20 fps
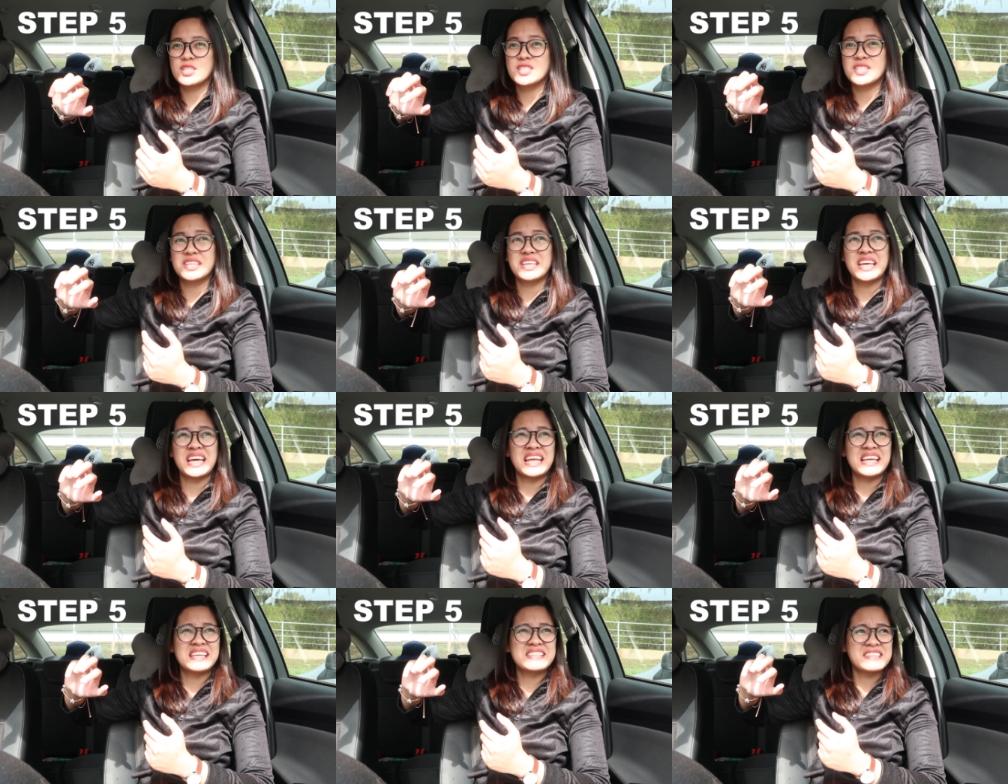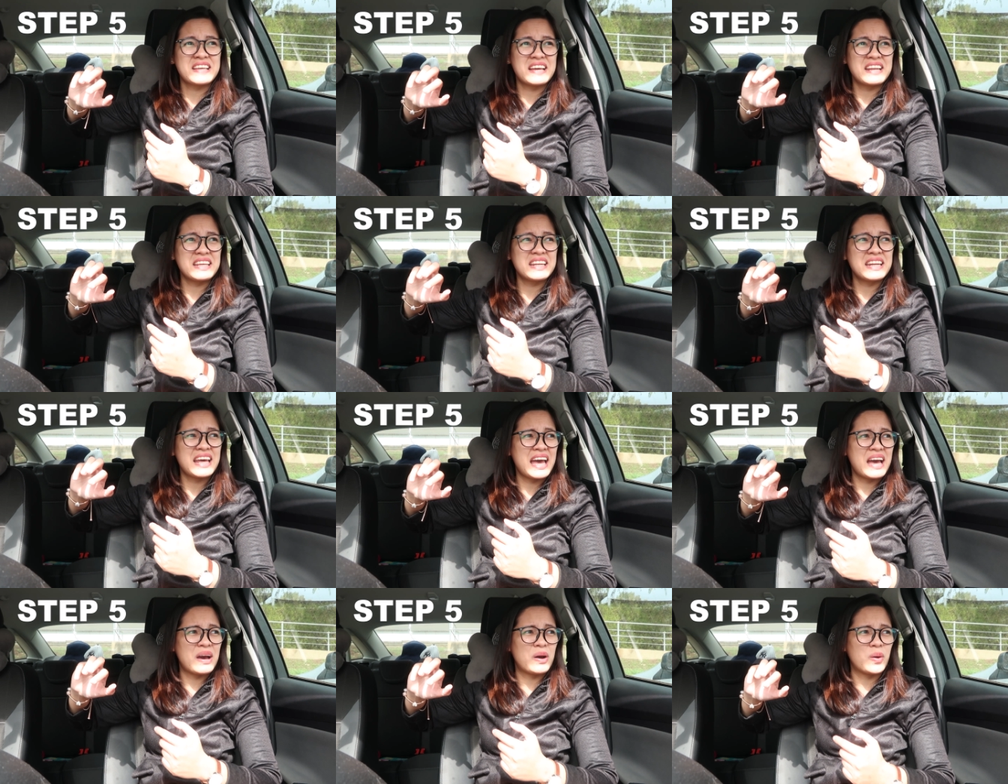It's getting
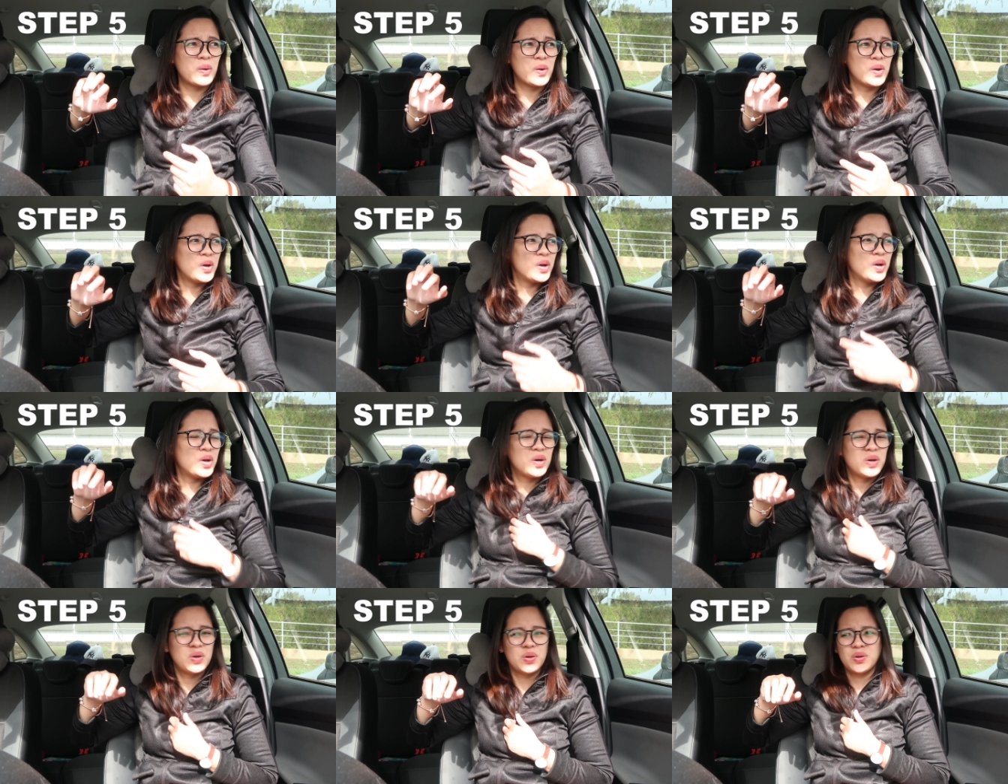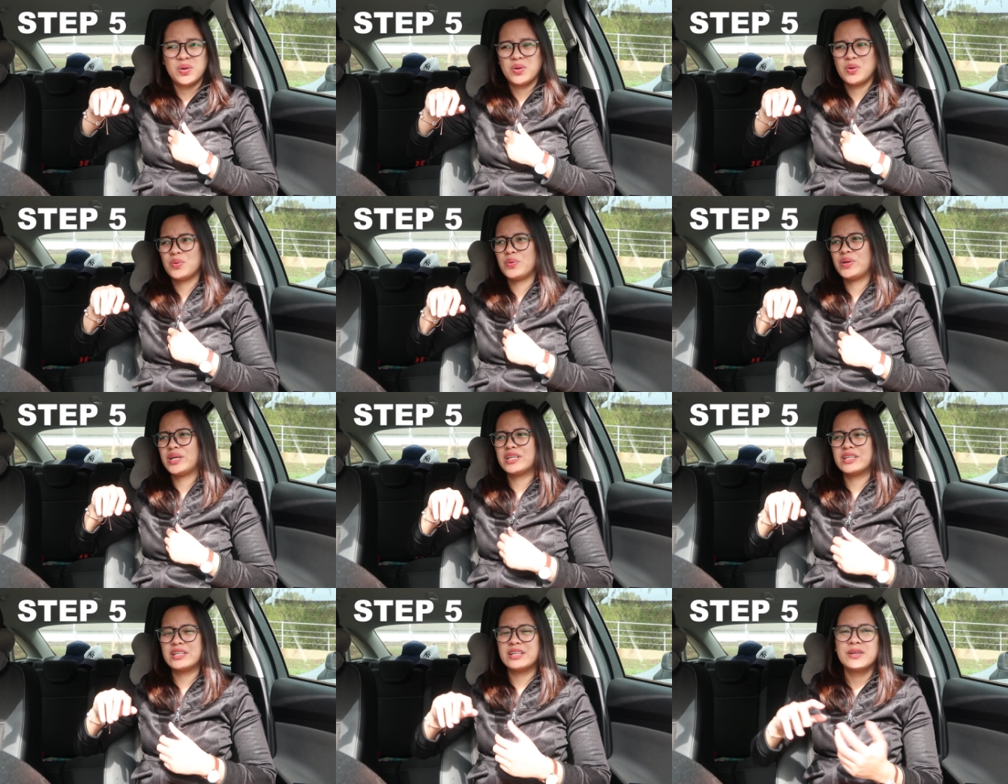sunny now.
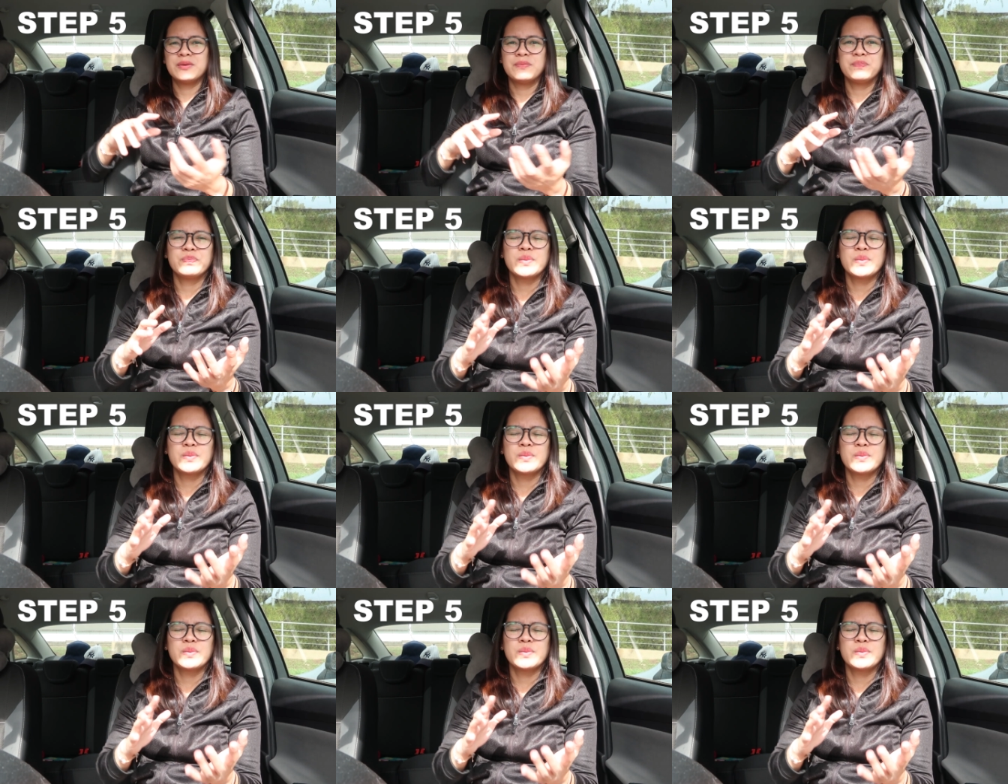Weird.